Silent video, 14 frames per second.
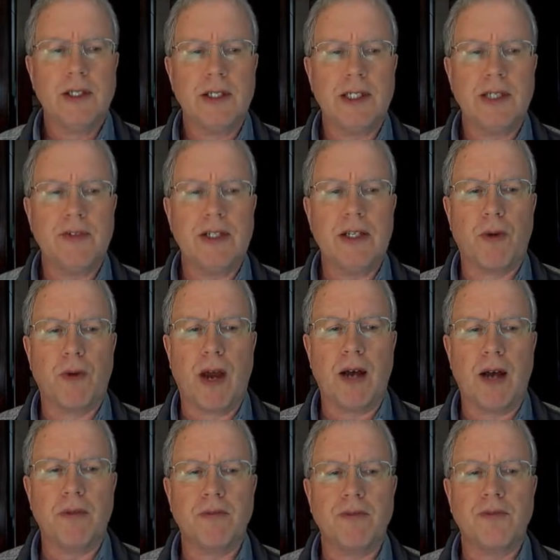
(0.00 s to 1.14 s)

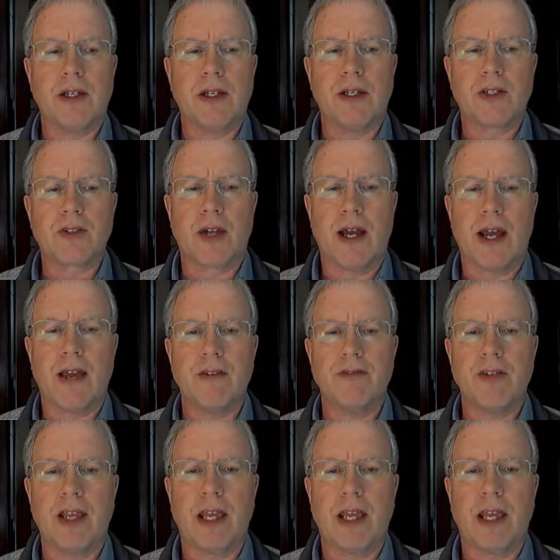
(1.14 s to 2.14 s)
DVD-ROM drive,